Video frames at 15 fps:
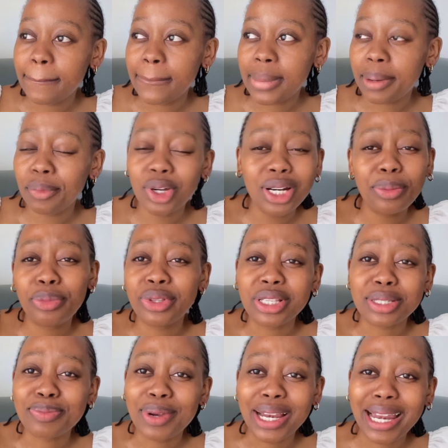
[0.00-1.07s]
I'm gonna put the
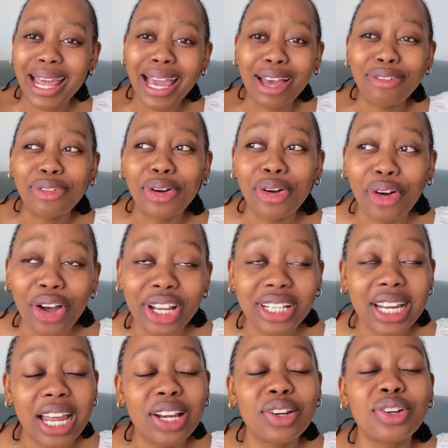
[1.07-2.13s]
spelling like I forgot.
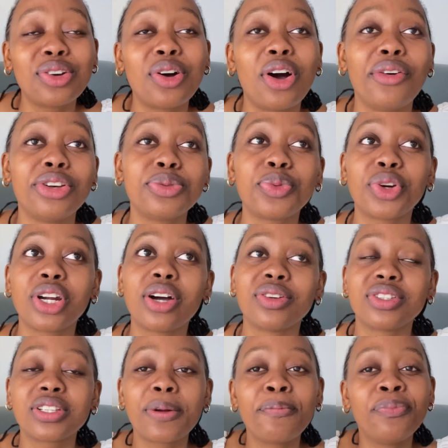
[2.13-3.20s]
I don't know how it's
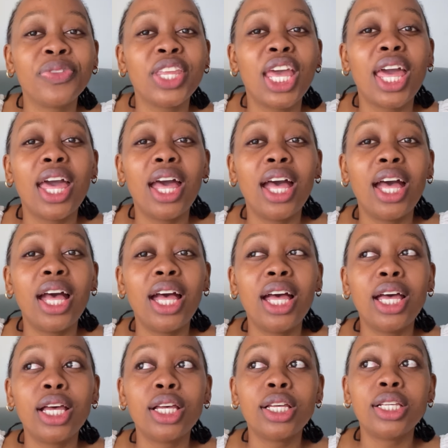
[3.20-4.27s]
pronounced.
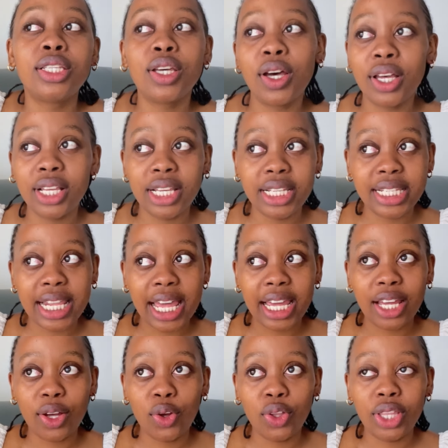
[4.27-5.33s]
So it's like,
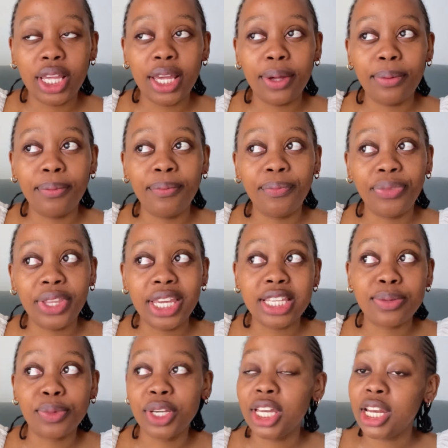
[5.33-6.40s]
oh, there's
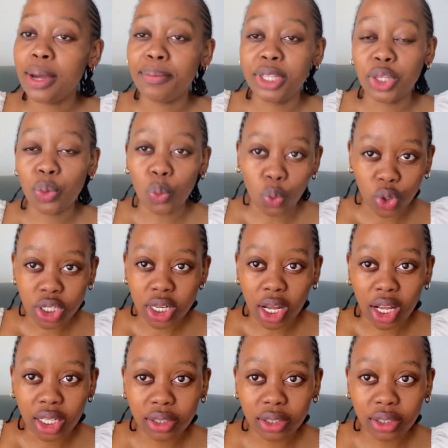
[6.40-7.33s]
muconium in the water.